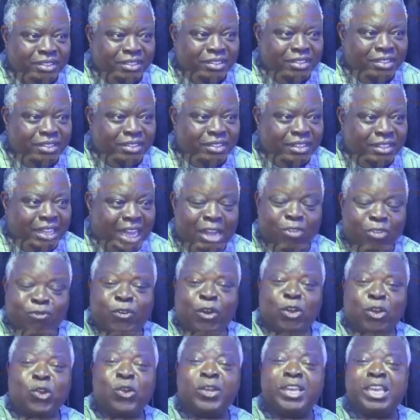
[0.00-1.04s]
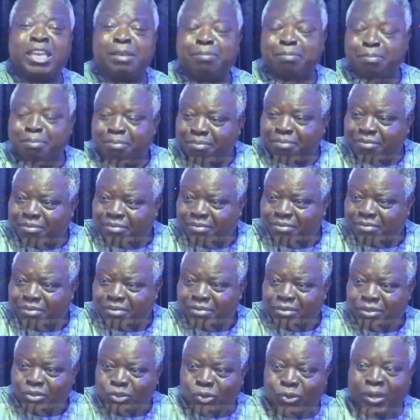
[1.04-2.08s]
and follow him to
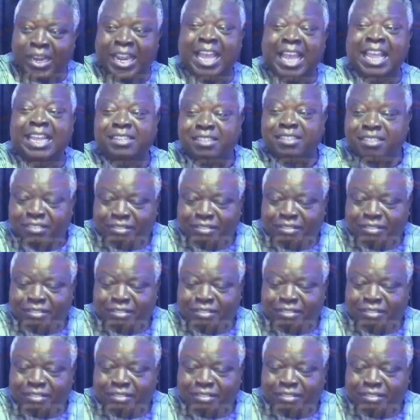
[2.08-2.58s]
learn